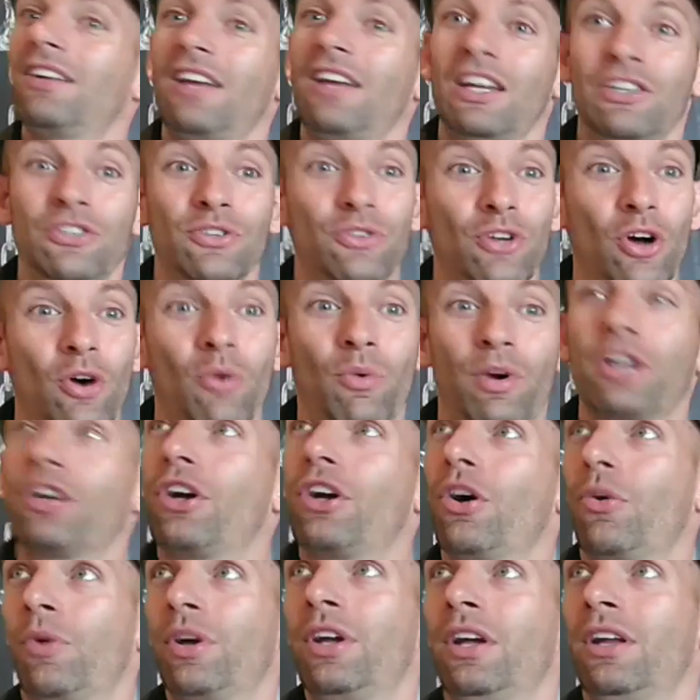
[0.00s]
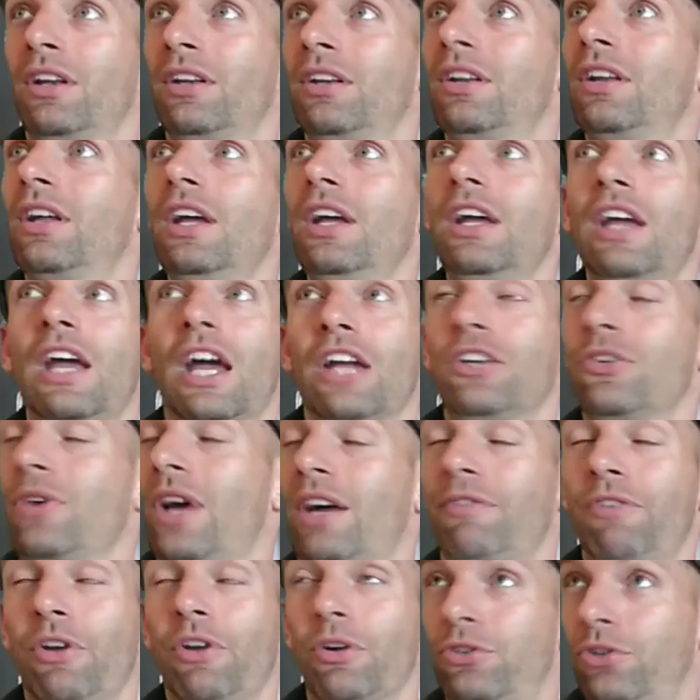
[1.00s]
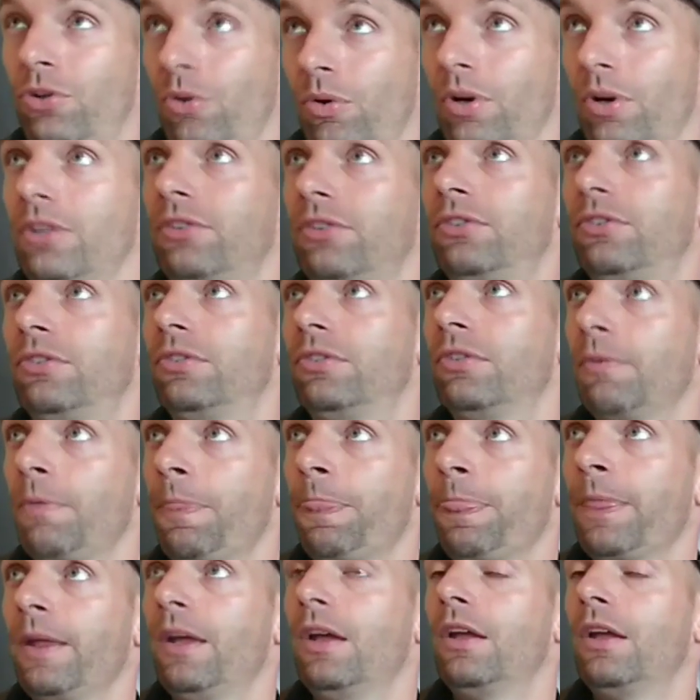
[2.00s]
and you don't want to go in, you have no choice.